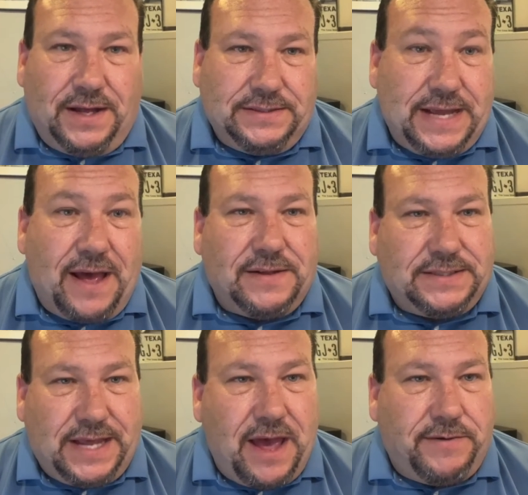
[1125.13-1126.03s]
Dallas
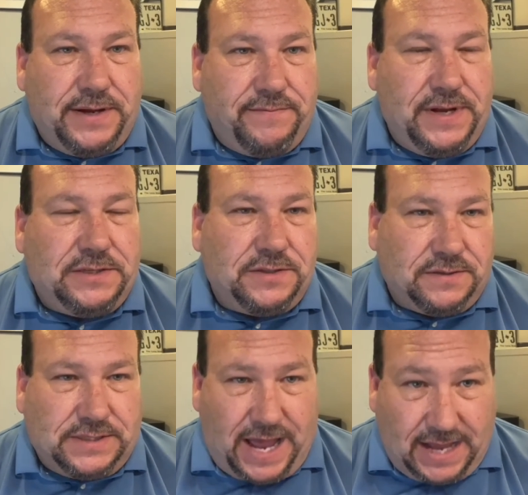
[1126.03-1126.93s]
County Regional
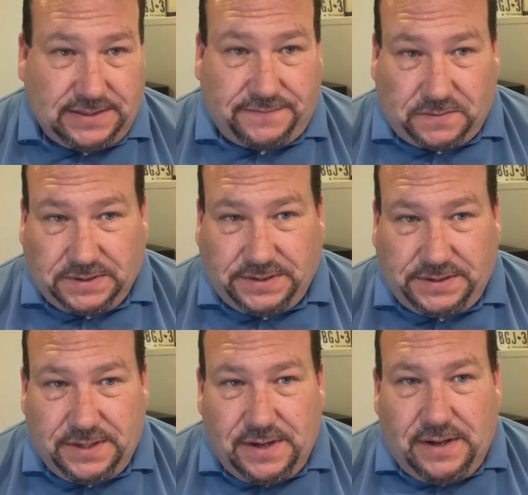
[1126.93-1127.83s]
Task
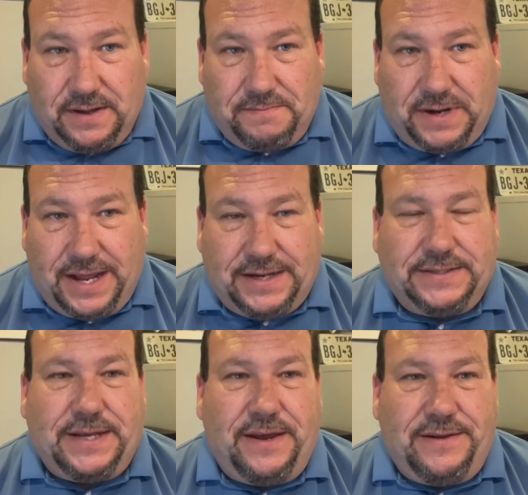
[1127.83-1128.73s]
Force, but I can
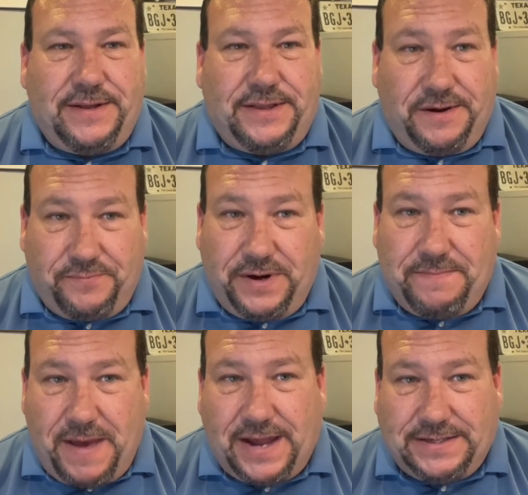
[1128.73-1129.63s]
tell you that they're pretty
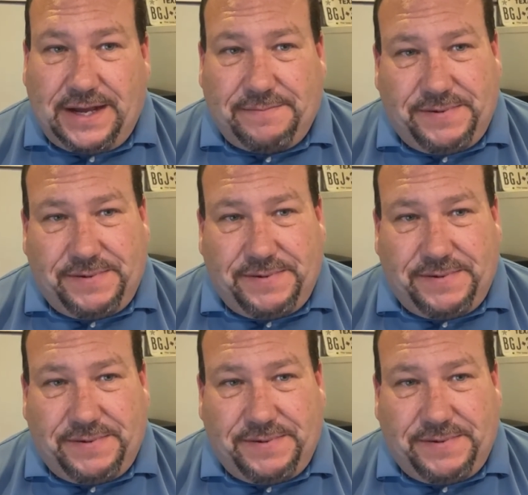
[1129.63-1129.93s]
backed up.